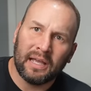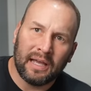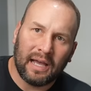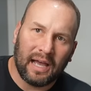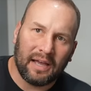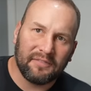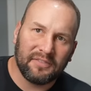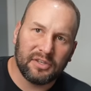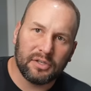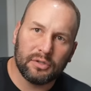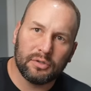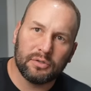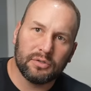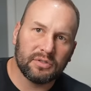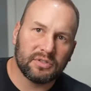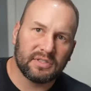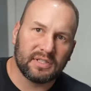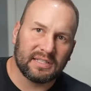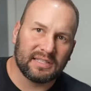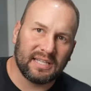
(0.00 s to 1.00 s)
I've
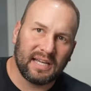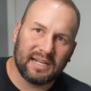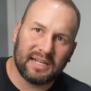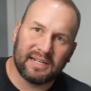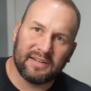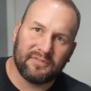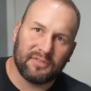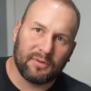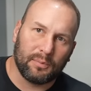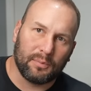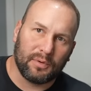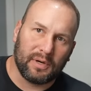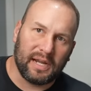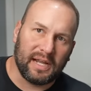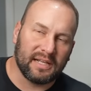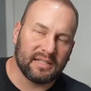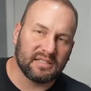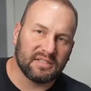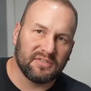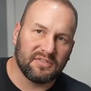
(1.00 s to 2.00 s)
used a ton of different
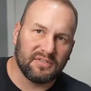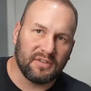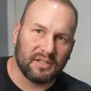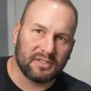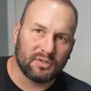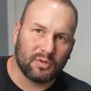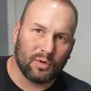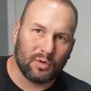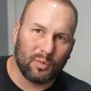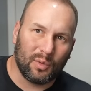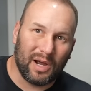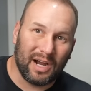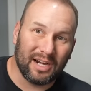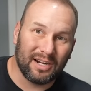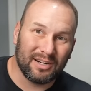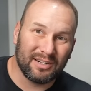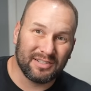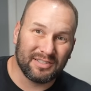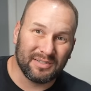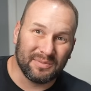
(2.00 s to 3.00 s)
brands of flux cored
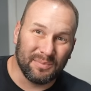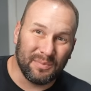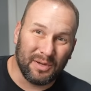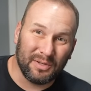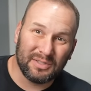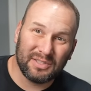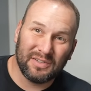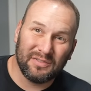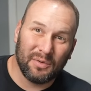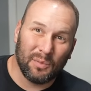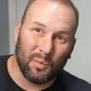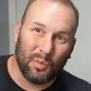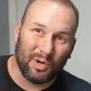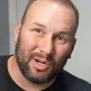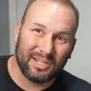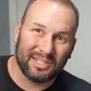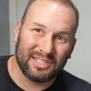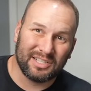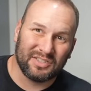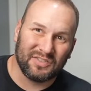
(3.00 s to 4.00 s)
wires and most of them
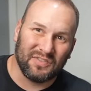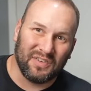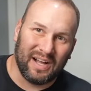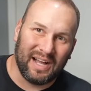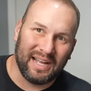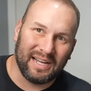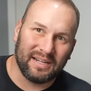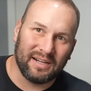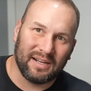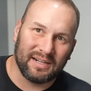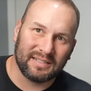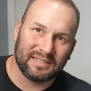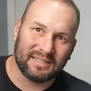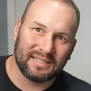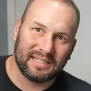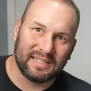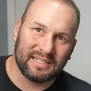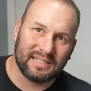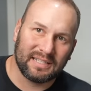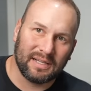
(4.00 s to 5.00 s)
work just fine,
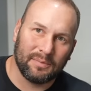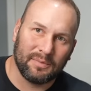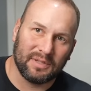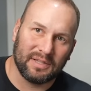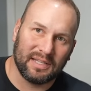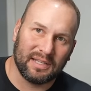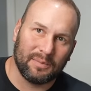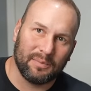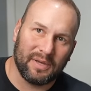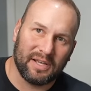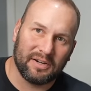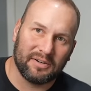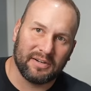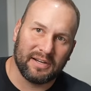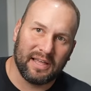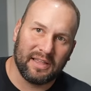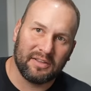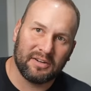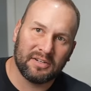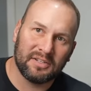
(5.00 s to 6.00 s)
honestly. Some are a little better
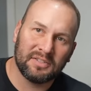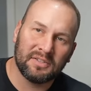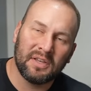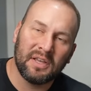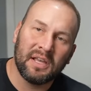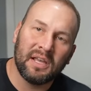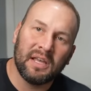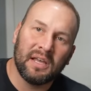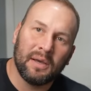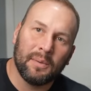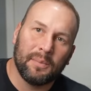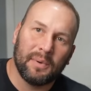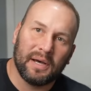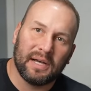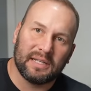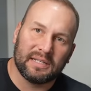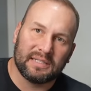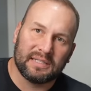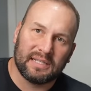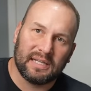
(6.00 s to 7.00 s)
than others.
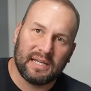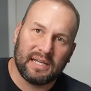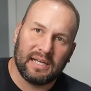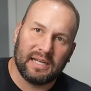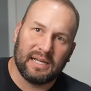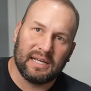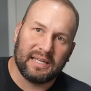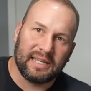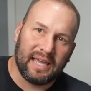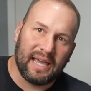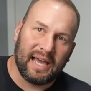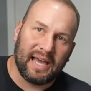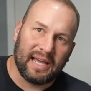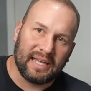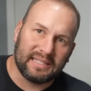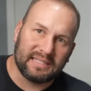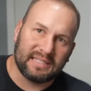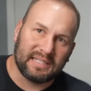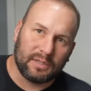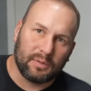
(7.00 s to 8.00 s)
But uh, yeah,
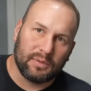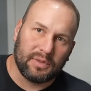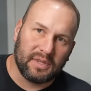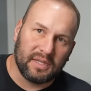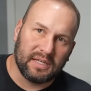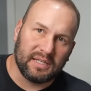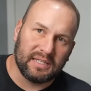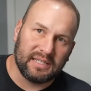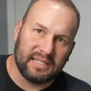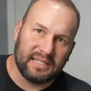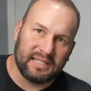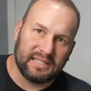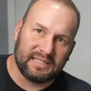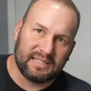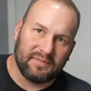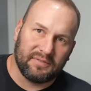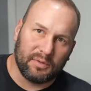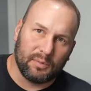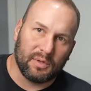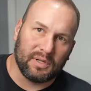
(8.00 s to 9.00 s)
I stick with the
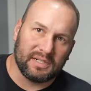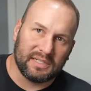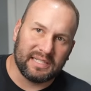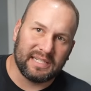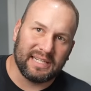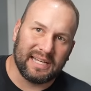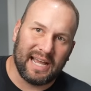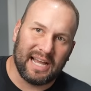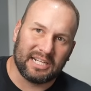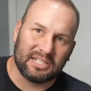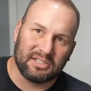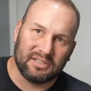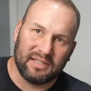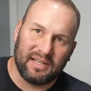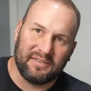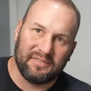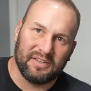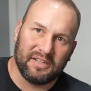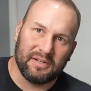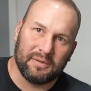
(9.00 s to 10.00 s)

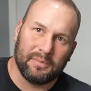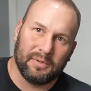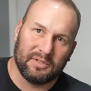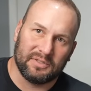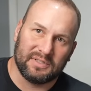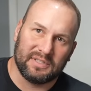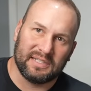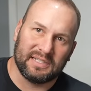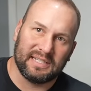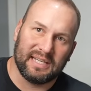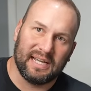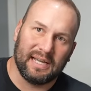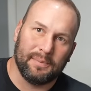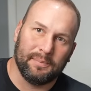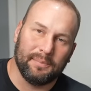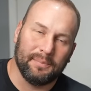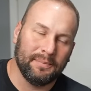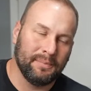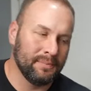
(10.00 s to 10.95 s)
E71T-11 most of the time.